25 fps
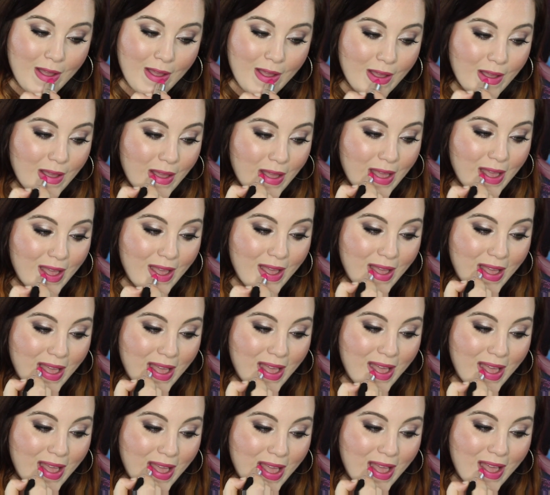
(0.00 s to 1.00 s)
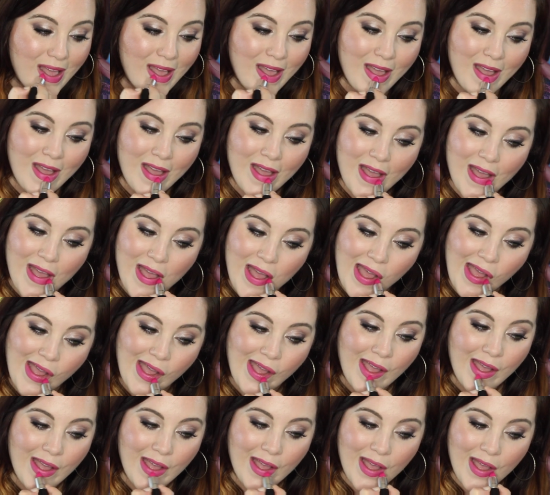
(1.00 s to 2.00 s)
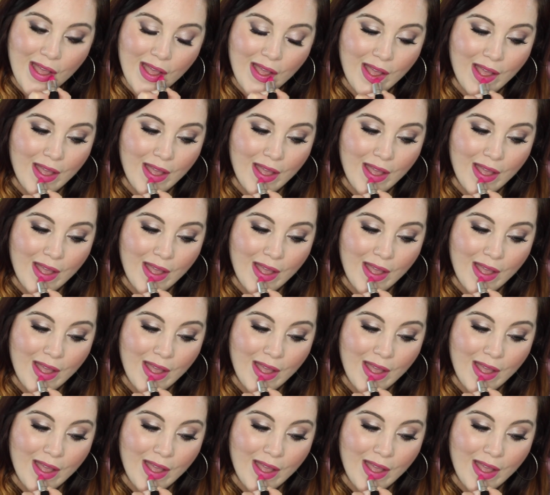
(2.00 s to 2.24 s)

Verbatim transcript: The color pigmentation is so gorgeous.